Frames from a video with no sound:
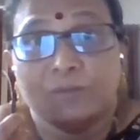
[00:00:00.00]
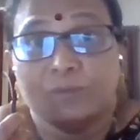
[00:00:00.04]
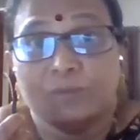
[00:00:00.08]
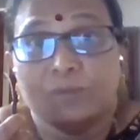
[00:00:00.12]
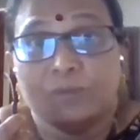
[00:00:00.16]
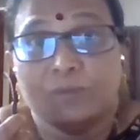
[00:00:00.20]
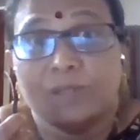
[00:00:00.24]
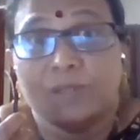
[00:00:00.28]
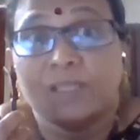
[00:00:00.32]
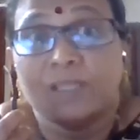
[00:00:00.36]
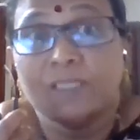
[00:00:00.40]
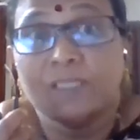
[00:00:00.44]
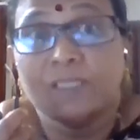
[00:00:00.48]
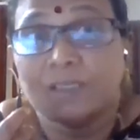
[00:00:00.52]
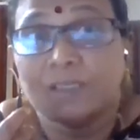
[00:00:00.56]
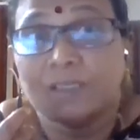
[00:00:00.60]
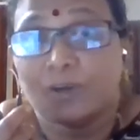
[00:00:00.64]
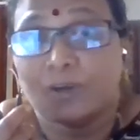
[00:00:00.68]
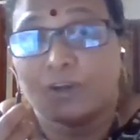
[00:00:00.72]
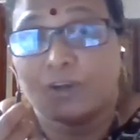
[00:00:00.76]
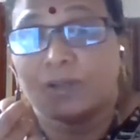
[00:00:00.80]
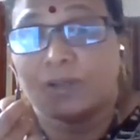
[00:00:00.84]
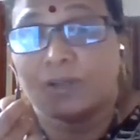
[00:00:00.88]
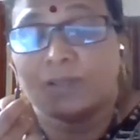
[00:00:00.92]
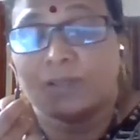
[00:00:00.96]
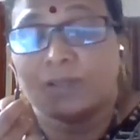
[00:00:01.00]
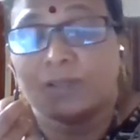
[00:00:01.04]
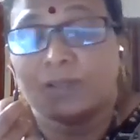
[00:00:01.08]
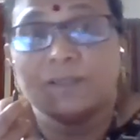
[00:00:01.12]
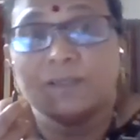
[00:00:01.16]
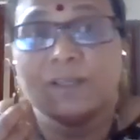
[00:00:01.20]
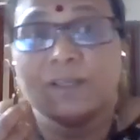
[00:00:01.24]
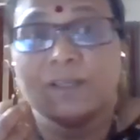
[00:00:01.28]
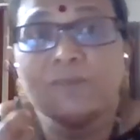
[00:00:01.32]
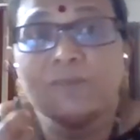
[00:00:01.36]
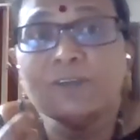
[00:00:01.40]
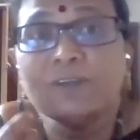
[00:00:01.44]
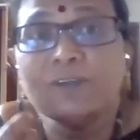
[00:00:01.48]
nadi, or
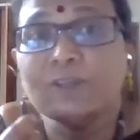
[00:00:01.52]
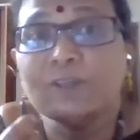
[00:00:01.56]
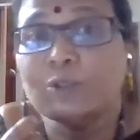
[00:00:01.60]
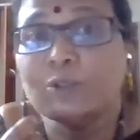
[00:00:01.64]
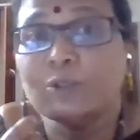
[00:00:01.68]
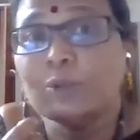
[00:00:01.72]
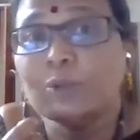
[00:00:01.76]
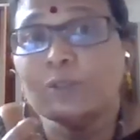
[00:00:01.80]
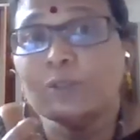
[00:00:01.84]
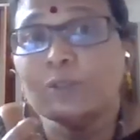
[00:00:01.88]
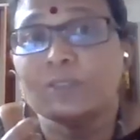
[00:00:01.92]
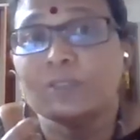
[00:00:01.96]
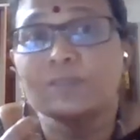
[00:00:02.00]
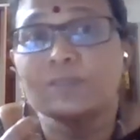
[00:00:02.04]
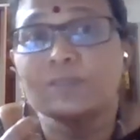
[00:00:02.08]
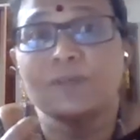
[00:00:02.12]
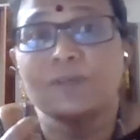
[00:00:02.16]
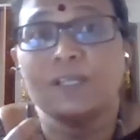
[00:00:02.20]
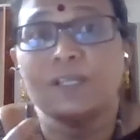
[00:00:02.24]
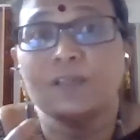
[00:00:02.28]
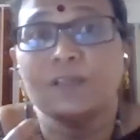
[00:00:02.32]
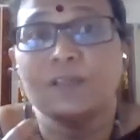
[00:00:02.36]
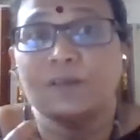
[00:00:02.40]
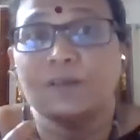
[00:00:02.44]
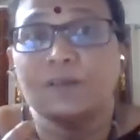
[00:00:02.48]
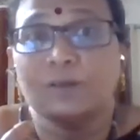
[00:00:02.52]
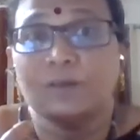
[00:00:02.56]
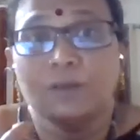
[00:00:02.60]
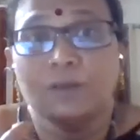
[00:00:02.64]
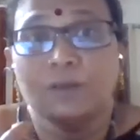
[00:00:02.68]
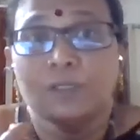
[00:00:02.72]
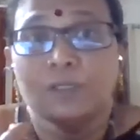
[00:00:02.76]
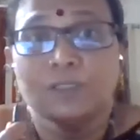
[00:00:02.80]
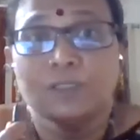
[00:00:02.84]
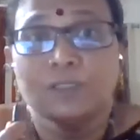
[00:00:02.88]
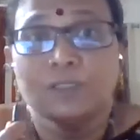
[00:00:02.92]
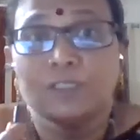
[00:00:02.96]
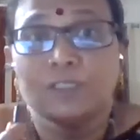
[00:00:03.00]
the river, no, that's very,
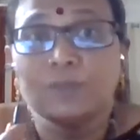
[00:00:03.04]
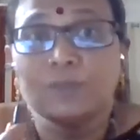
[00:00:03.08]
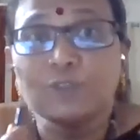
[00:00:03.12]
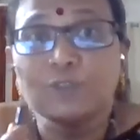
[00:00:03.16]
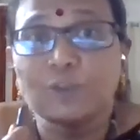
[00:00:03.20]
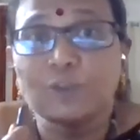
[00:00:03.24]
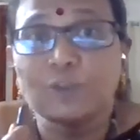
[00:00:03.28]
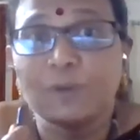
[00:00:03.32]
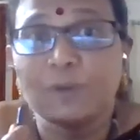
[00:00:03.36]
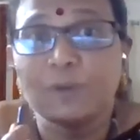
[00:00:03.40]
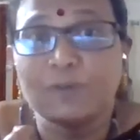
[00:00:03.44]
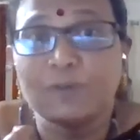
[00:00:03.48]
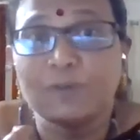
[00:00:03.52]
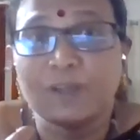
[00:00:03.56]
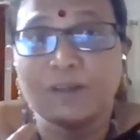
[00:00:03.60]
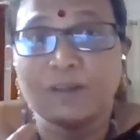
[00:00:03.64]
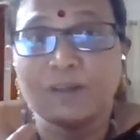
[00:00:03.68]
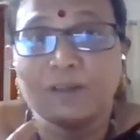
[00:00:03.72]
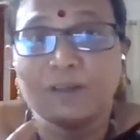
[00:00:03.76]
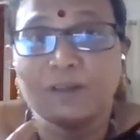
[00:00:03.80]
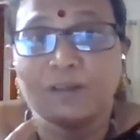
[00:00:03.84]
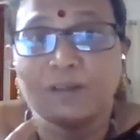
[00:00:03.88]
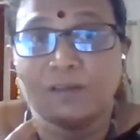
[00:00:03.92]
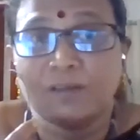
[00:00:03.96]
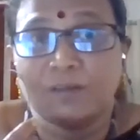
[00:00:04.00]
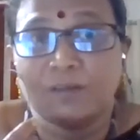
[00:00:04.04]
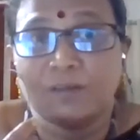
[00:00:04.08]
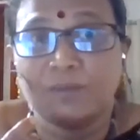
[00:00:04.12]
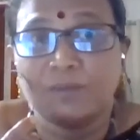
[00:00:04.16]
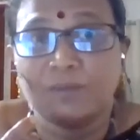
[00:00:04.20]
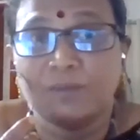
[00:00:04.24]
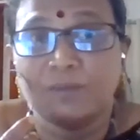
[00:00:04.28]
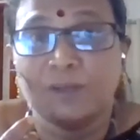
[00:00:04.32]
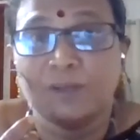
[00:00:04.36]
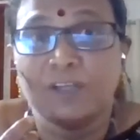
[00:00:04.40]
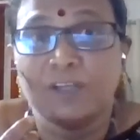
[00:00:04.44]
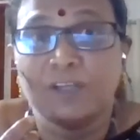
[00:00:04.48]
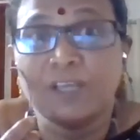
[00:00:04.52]
seems to be very
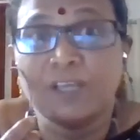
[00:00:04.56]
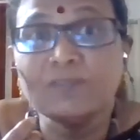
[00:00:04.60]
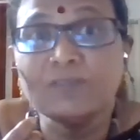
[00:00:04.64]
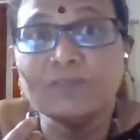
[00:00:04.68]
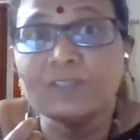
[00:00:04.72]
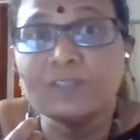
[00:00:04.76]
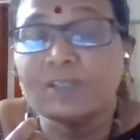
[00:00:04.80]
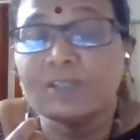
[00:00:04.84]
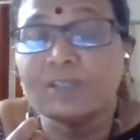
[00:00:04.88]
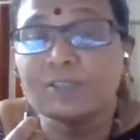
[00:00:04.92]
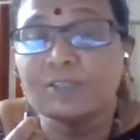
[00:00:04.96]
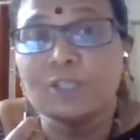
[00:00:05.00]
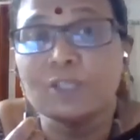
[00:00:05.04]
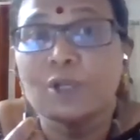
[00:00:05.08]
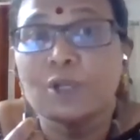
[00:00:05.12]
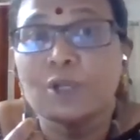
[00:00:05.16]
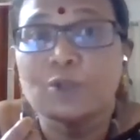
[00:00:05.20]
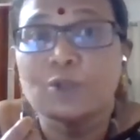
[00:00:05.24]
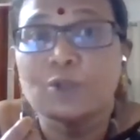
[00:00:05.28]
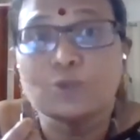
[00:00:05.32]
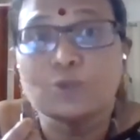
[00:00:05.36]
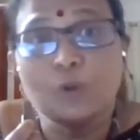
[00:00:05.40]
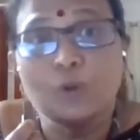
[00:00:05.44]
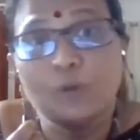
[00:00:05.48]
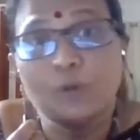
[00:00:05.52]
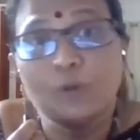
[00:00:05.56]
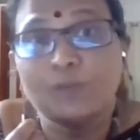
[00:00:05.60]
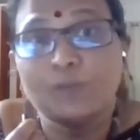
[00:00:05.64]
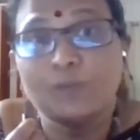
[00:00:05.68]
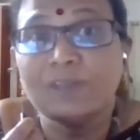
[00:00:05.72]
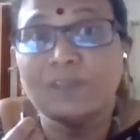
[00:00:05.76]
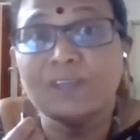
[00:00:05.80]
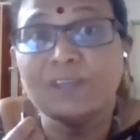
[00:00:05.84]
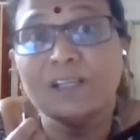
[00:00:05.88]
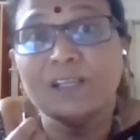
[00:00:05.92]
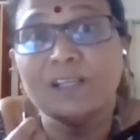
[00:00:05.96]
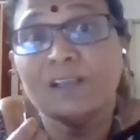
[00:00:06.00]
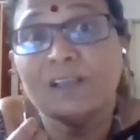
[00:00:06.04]
dangerous. So we
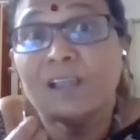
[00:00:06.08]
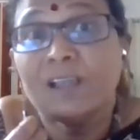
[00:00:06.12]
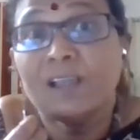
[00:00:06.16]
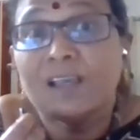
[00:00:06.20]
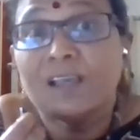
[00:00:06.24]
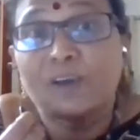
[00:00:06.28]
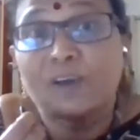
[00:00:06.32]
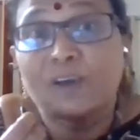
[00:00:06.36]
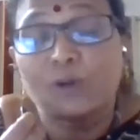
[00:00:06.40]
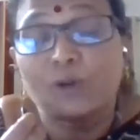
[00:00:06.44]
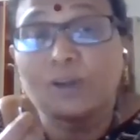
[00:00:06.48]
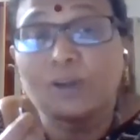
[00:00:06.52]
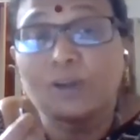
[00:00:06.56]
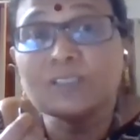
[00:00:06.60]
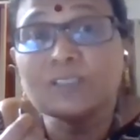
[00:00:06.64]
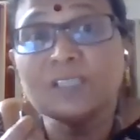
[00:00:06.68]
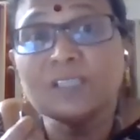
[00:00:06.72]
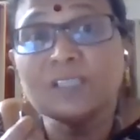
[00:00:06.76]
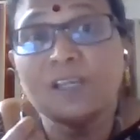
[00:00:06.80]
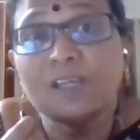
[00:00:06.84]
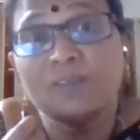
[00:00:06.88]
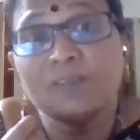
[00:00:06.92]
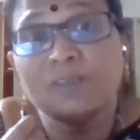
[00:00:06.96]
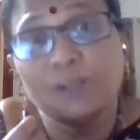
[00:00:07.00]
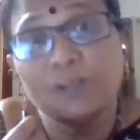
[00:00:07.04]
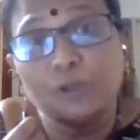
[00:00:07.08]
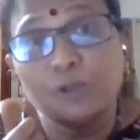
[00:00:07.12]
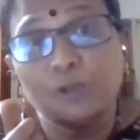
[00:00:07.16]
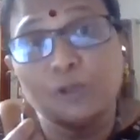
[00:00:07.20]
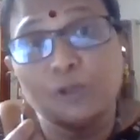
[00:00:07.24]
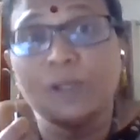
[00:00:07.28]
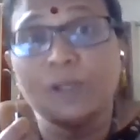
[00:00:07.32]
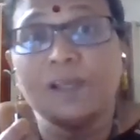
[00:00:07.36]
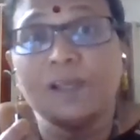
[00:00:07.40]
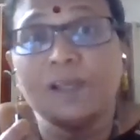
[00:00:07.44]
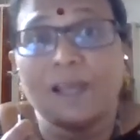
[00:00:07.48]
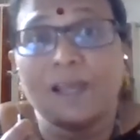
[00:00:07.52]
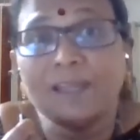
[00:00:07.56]
will cross the river
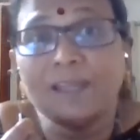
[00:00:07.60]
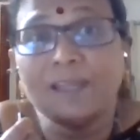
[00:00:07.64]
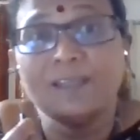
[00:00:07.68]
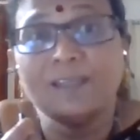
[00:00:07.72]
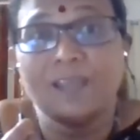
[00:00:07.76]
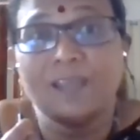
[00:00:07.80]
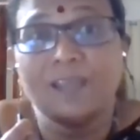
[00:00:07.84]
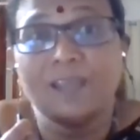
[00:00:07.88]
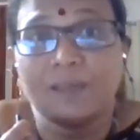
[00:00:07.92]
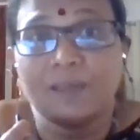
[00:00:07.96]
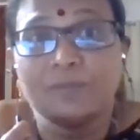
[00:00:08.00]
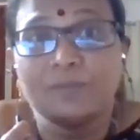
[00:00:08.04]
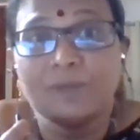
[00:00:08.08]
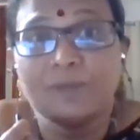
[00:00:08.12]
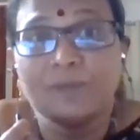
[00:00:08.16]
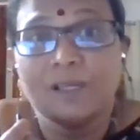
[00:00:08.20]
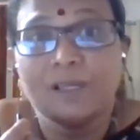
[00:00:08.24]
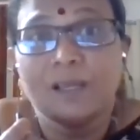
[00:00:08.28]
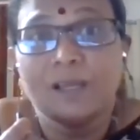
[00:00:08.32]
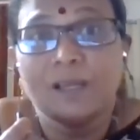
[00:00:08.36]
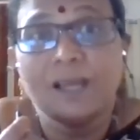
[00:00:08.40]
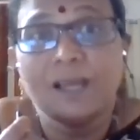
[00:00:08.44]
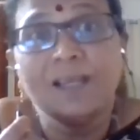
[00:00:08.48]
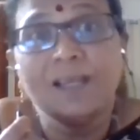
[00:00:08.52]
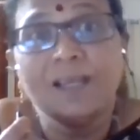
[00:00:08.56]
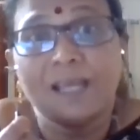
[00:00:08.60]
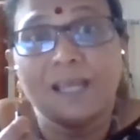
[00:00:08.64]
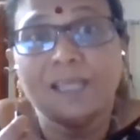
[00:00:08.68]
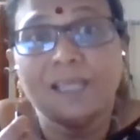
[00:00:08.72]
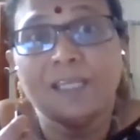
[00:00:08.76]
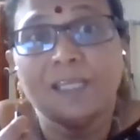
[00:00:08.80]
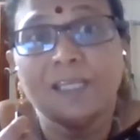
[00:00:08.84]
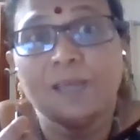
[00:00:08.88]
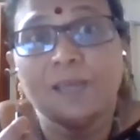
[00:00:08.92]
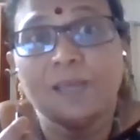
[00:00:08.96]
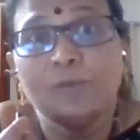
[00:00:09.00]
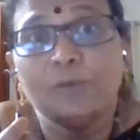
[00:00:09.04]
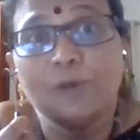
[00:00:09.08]
during night time. And night
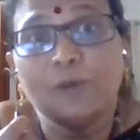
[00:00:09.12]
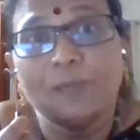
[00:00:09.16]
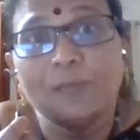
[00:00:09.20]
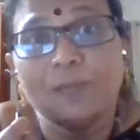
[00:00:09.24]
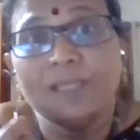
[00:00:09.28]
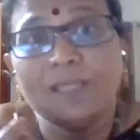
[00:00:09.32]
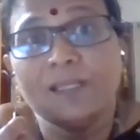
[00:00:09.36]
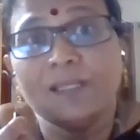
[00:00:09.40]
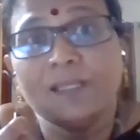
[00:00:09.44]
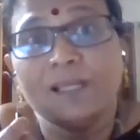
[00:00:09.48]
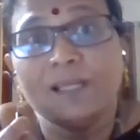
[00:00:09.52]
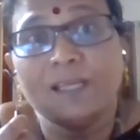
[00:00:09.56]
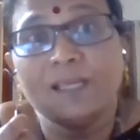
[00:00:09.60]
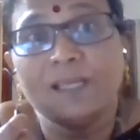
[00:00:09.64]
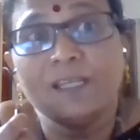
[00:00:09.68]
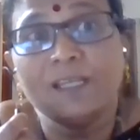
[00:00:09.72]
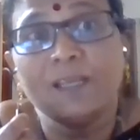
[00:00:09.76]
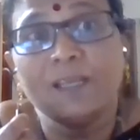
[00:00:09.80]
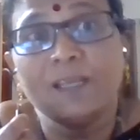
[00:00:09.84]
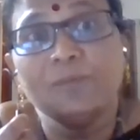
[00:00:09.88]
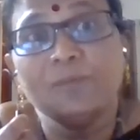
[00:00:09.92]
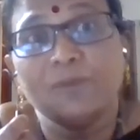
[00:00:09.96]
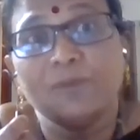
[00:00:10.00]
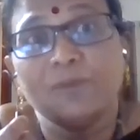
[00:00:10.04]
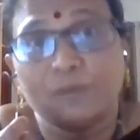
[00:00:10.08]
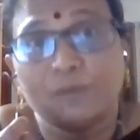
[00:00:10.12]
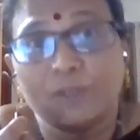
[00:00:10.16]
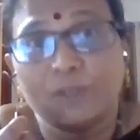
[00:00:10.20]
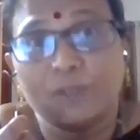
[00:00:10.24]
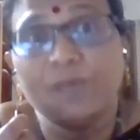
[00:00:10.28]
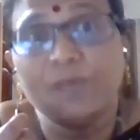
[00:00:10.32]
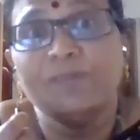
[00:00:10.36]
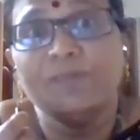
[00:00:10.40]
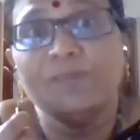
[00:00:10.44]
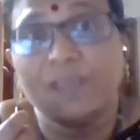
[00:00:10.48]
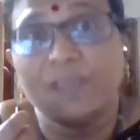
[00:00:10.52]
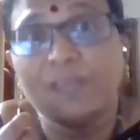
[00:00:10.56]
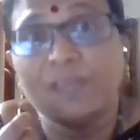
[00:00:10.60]
time, no, by the night time,
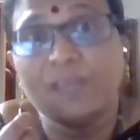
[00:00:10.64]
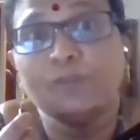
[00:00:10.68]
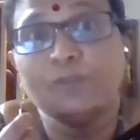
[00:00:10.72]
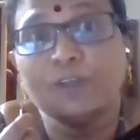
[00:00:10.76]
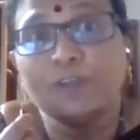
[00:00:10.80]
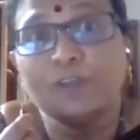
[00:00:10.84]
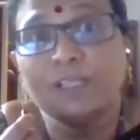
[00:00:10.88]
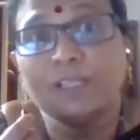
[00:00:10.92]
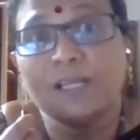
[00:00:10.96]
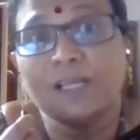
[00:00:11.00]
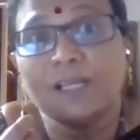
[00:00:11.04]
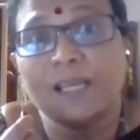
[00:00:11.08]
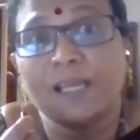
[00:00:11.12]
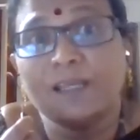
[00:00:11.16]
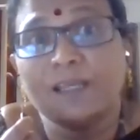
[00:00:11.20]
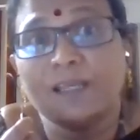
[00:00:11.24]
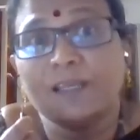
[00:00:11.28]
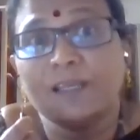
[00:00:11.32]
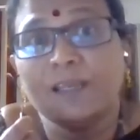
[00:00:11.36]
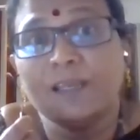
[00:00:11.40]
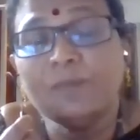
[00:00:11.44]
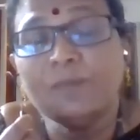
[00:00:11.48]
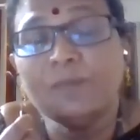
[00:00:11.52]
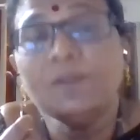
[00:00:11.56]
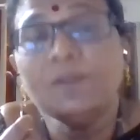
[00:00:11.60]
they wait for the night time.